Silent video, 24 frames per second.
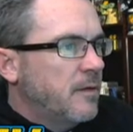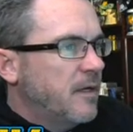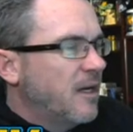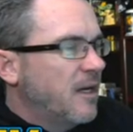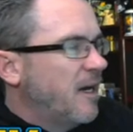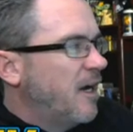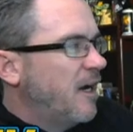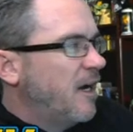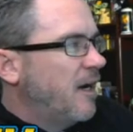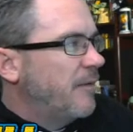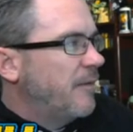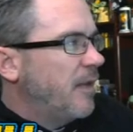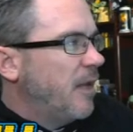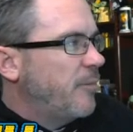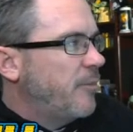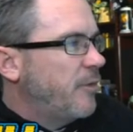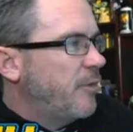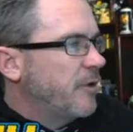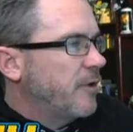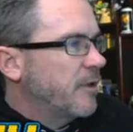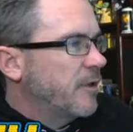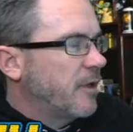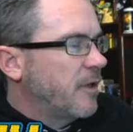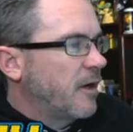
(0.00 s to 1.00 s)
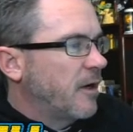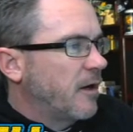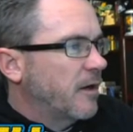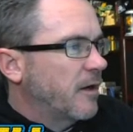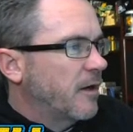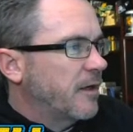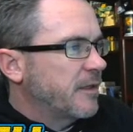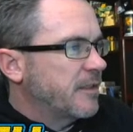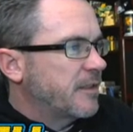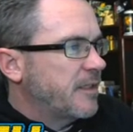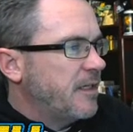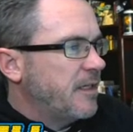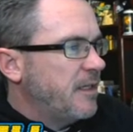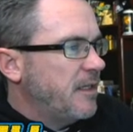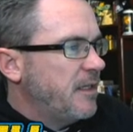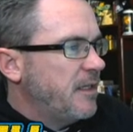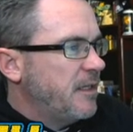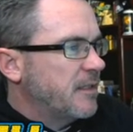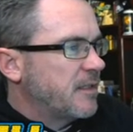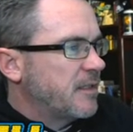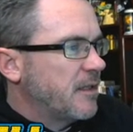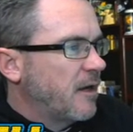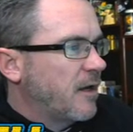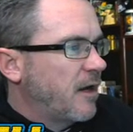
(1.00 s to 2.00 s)
Uh, I'm not putting it there because he
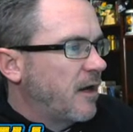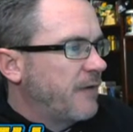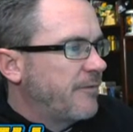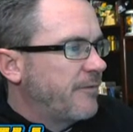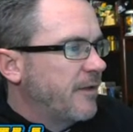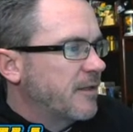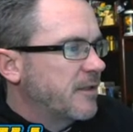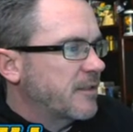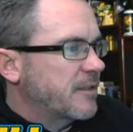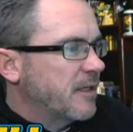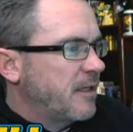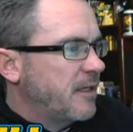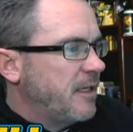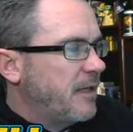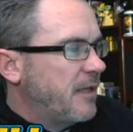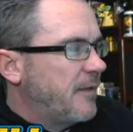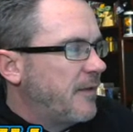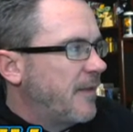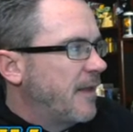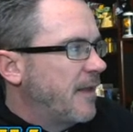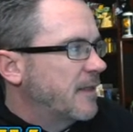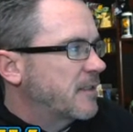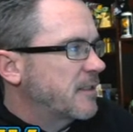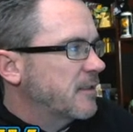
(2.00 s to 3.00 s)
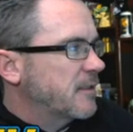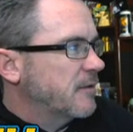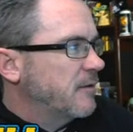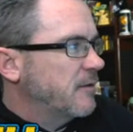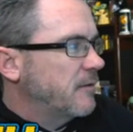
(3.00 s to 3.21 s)
needs the offense and he gets